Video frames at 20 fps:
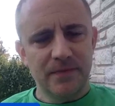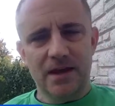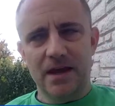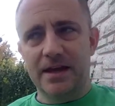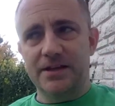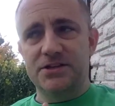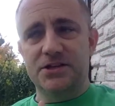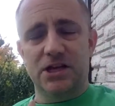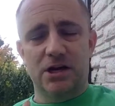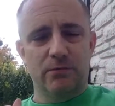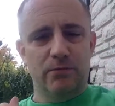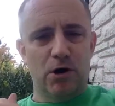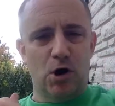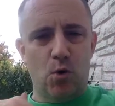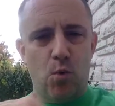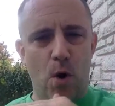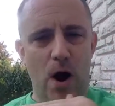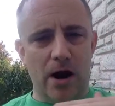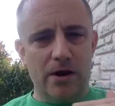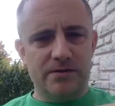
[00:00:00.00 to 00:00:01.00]
it's going to
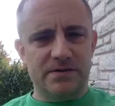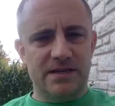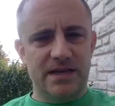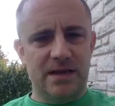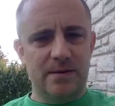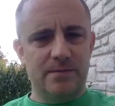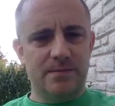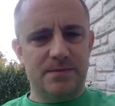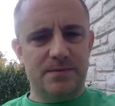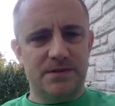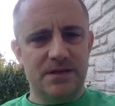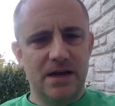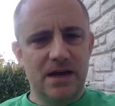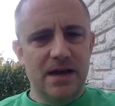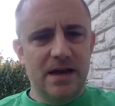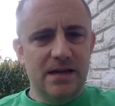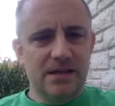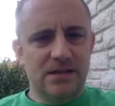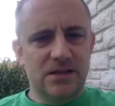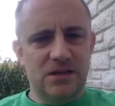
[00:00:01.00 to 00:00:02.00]
require
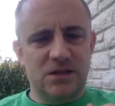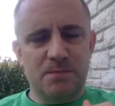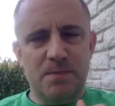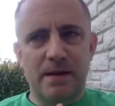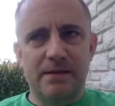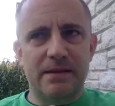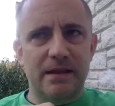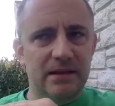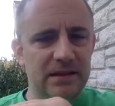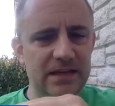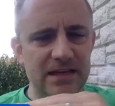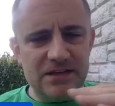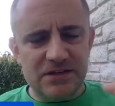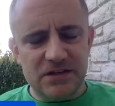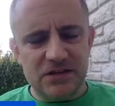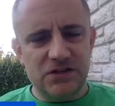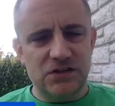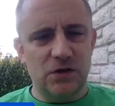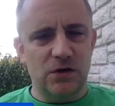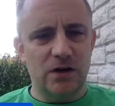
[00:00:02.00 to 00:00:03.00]
teams to spend at least
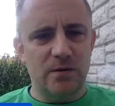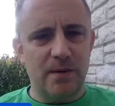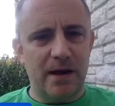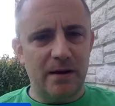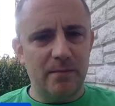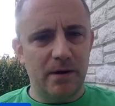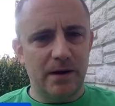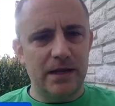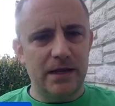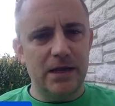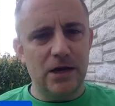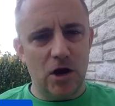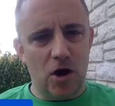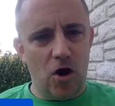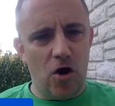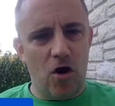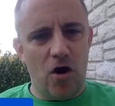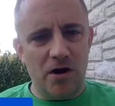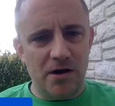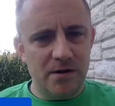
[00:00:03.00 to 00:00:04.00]
a certain amount of money
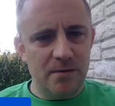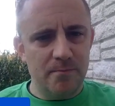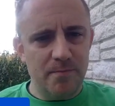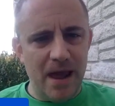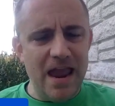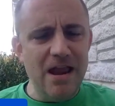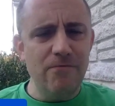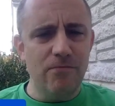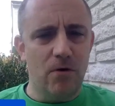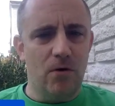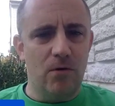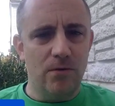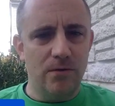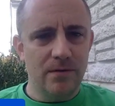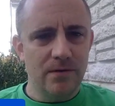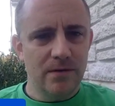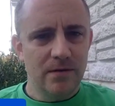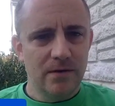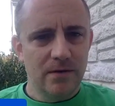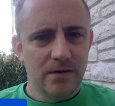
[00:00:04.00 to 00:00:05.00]
on payroll.
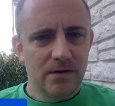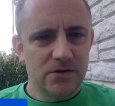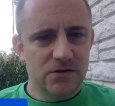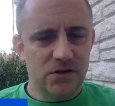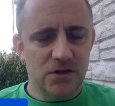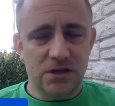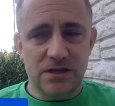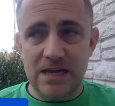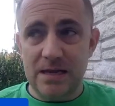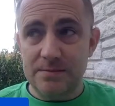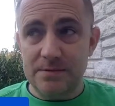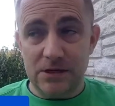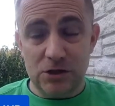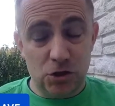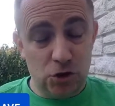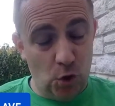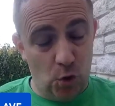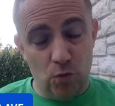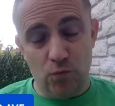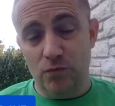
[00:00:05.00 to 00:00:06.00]
So the teams that
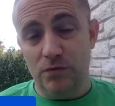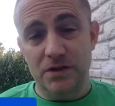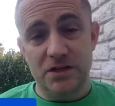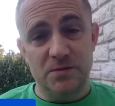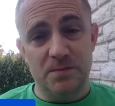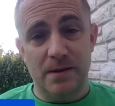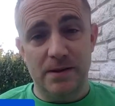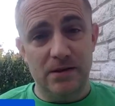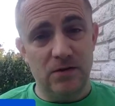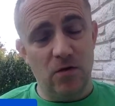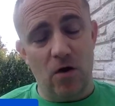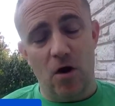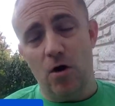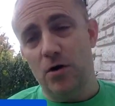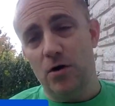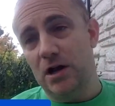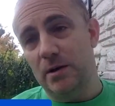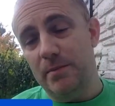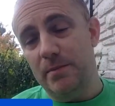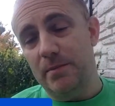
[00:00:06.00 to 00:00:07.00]
don't really spend at all
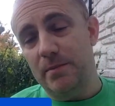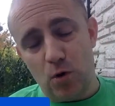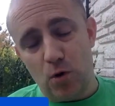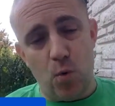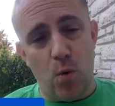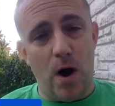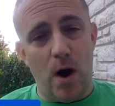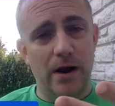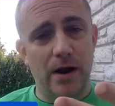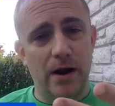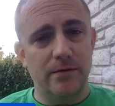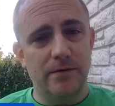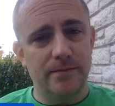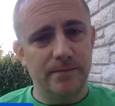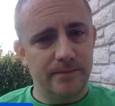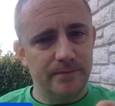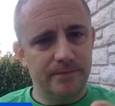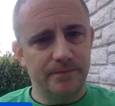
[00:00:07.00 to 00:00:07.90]
are going to be required